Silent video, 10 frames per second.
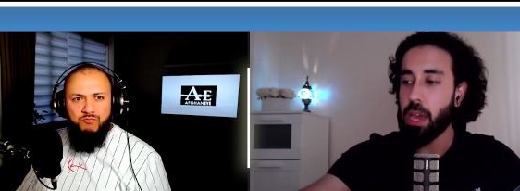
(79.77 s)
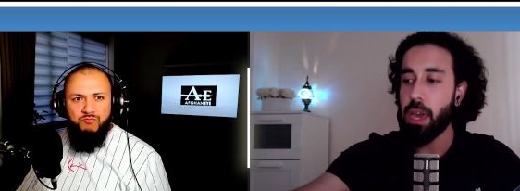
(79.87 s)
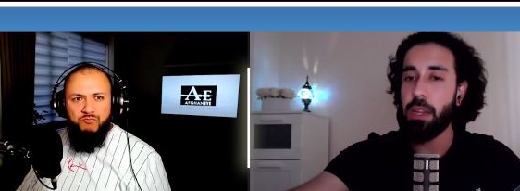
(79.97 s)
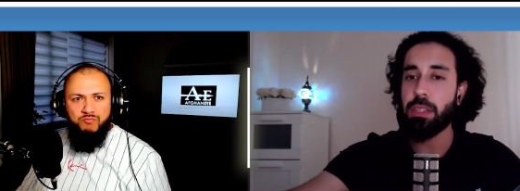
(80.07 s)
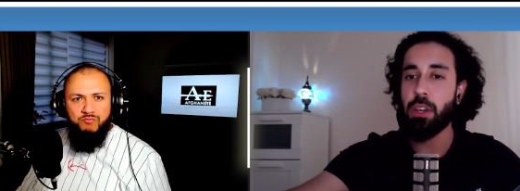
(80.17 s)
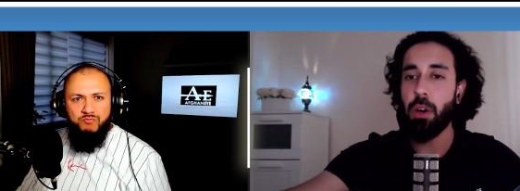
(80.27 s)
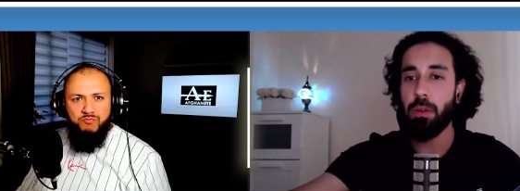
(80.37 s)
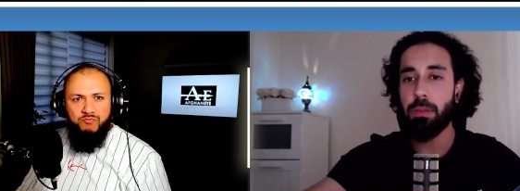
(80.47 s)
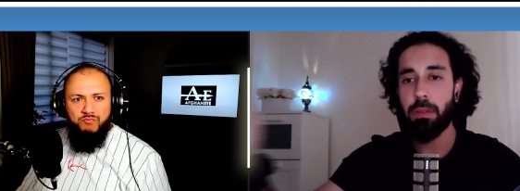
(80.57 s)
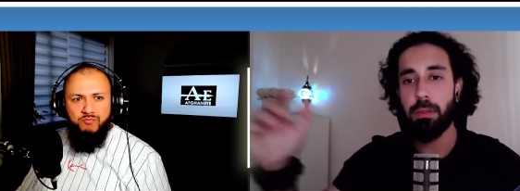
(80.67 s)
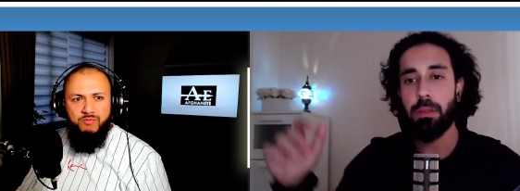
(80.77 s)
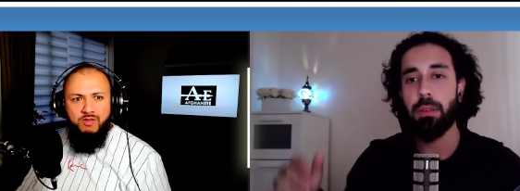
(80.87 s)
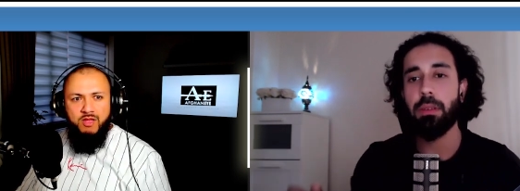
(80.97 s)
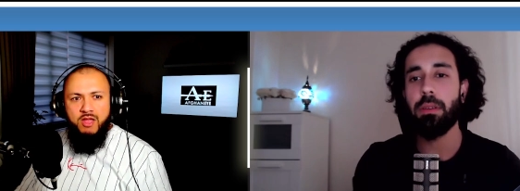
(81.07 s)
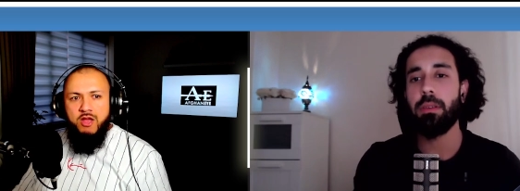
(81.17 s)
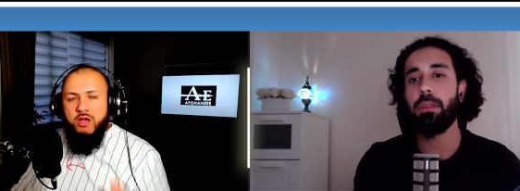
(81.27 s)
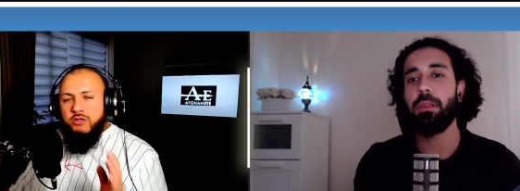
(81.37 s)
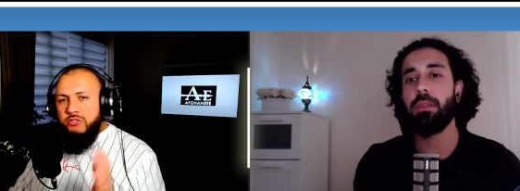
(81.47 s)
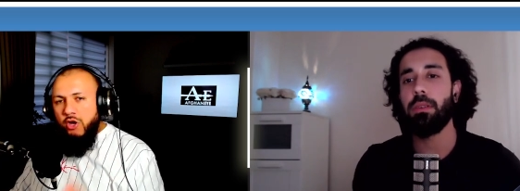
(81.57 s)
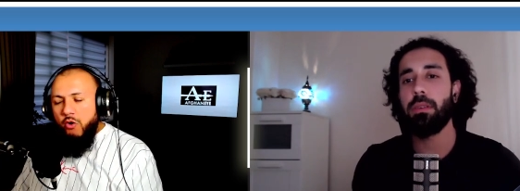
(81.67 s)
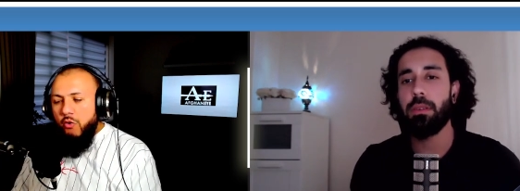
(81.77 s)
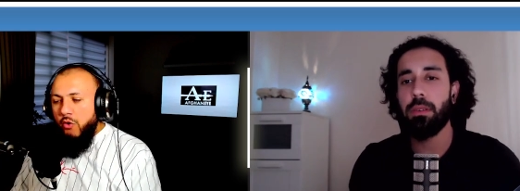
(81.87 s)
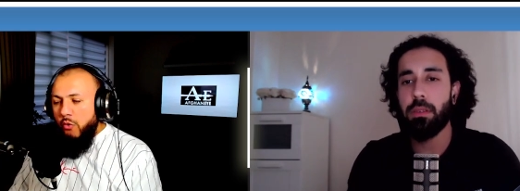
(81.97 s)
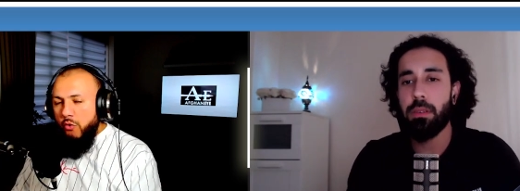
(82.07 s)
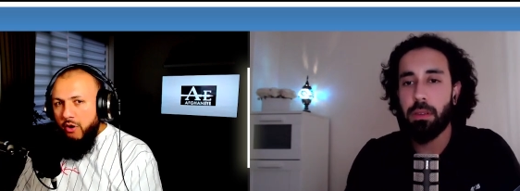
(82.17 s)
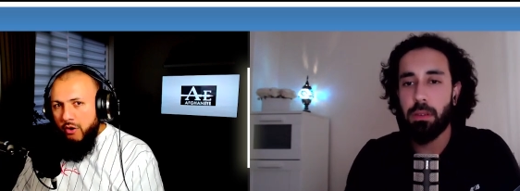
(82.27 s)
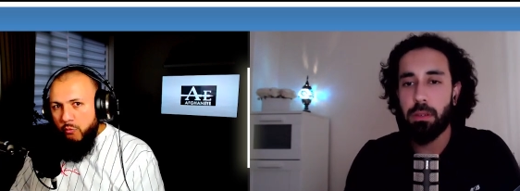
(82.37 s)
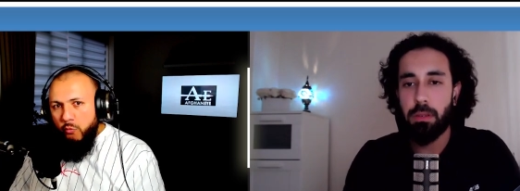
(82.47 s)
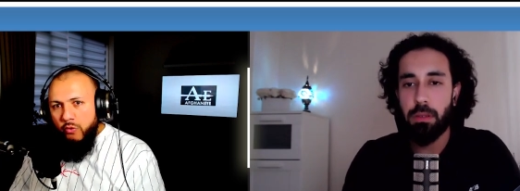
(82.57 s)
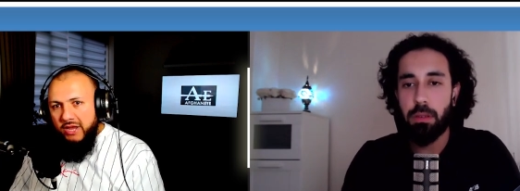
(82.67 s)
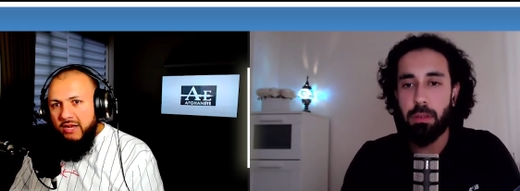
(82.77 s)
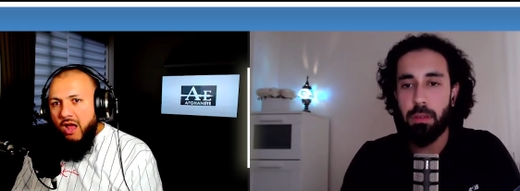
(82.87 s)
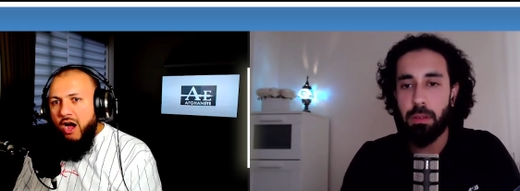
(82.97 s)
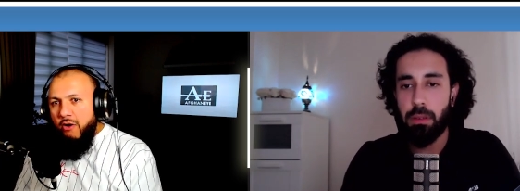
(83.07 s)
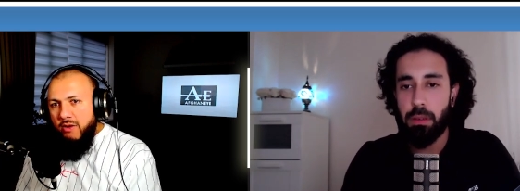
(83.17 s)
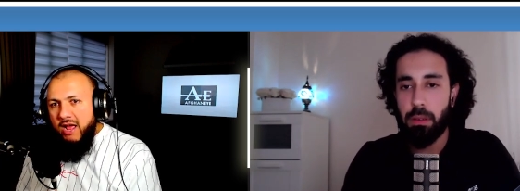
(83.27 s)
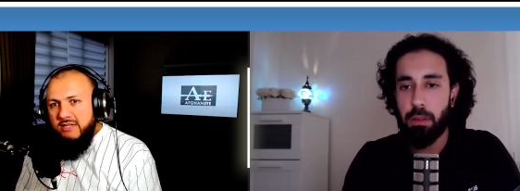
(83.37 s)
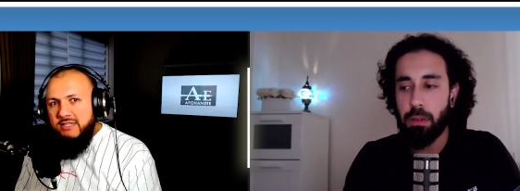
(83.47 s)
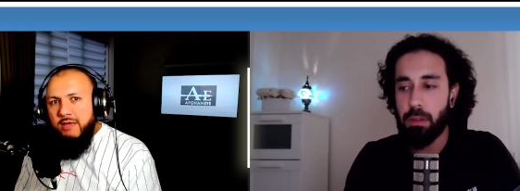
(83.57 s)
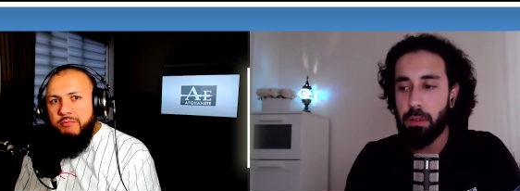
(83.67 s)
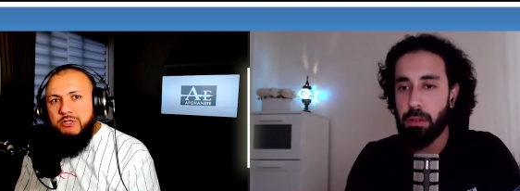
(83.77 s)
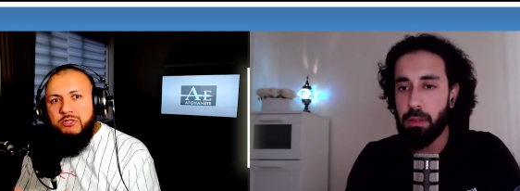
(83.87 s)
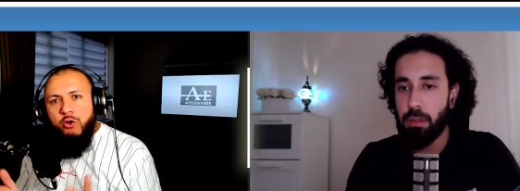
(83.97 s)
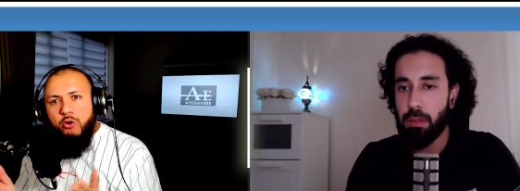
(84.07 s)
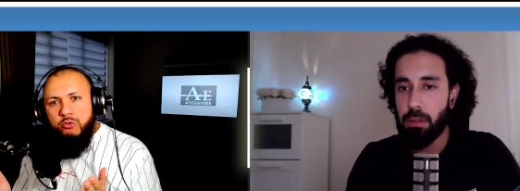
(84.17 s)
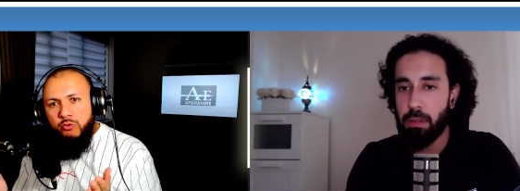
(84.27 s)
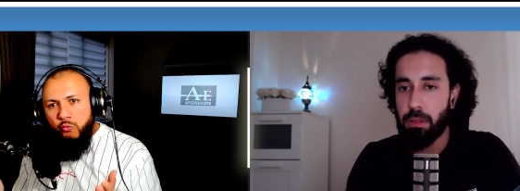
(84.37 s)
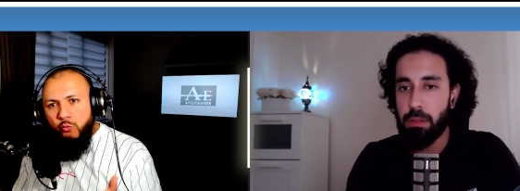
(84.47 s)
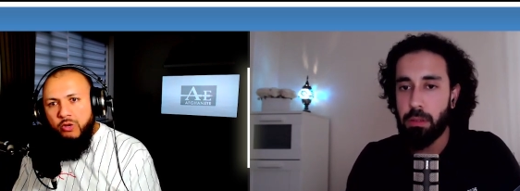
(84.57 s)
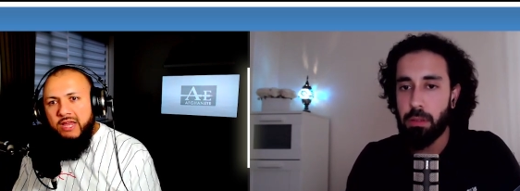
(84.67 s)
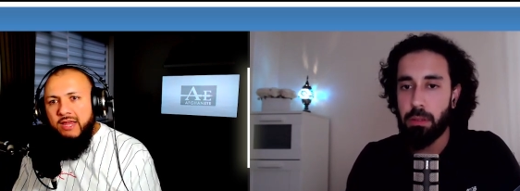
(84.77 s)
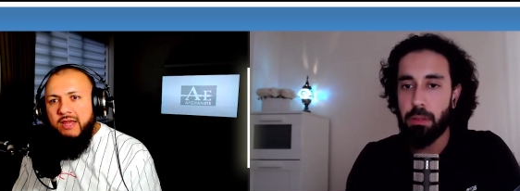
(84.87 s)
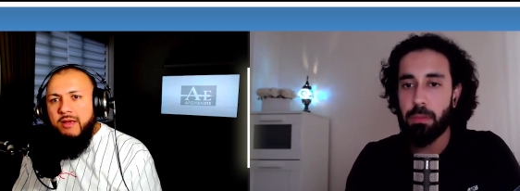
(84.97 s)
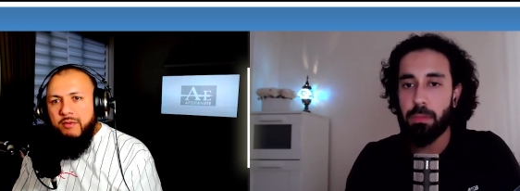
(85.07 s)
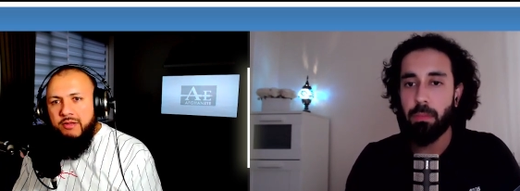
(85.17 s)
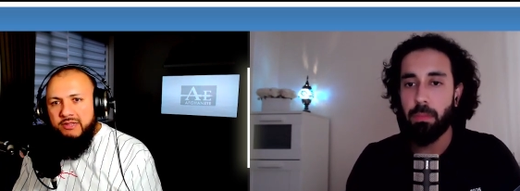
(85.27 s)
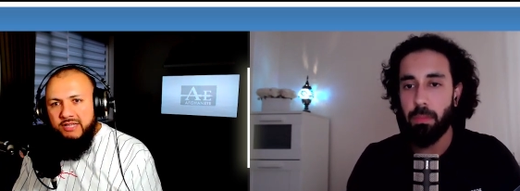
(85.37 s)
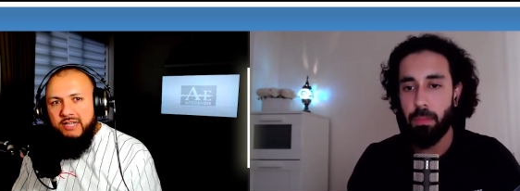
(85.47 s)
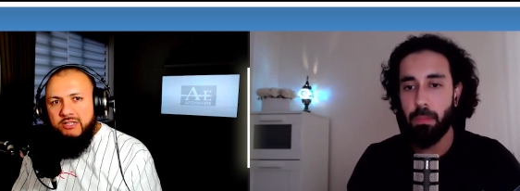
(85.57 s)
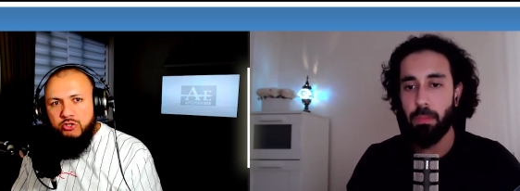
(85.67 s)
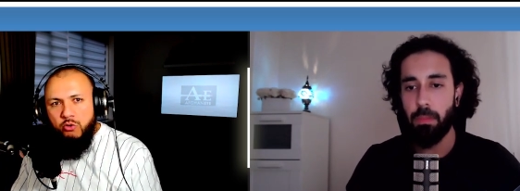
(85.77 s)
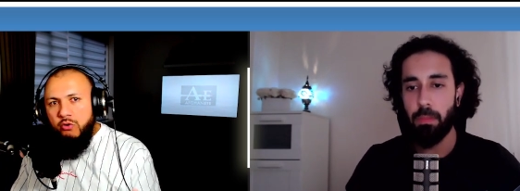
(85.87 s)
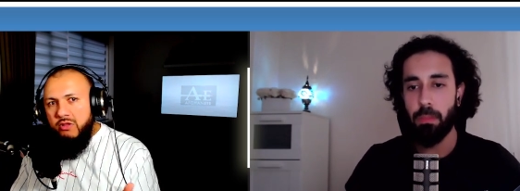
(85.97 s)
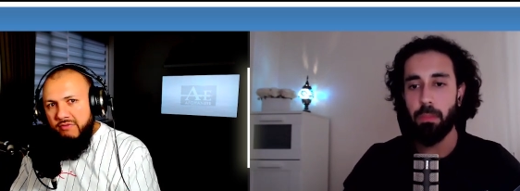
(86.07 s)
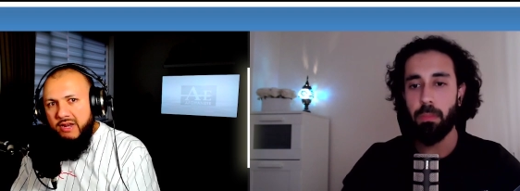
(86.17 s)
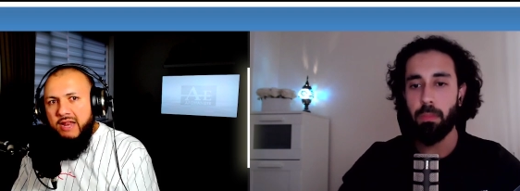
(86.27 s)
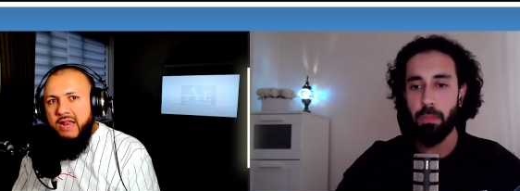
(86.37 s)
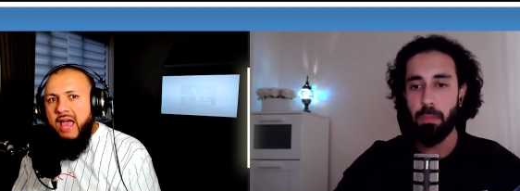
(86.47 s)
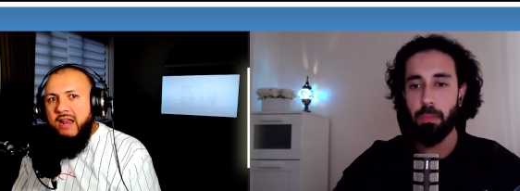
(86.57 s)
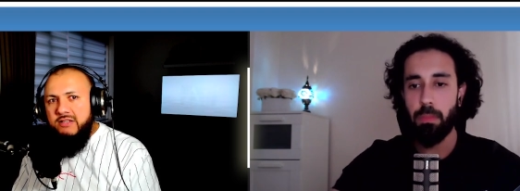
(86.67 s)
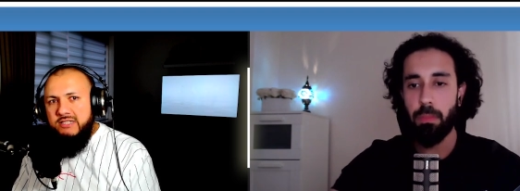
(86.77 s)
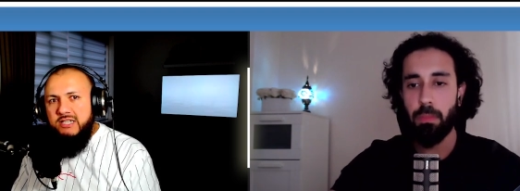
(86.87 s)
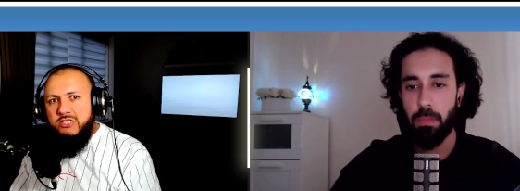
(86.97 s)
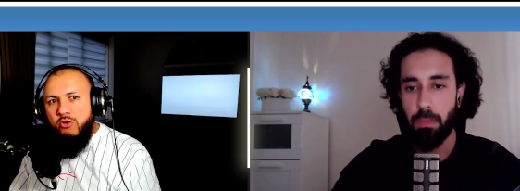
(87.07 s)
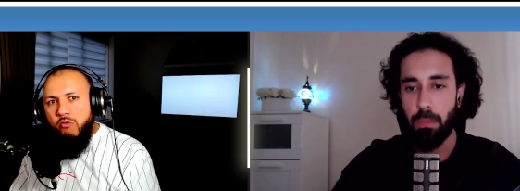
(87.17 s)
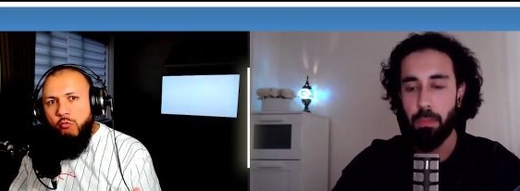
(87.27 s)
Speaker 1: Okay, let's go.
Speaker 2: So, in our last episode, we uh, did sort of an analysis of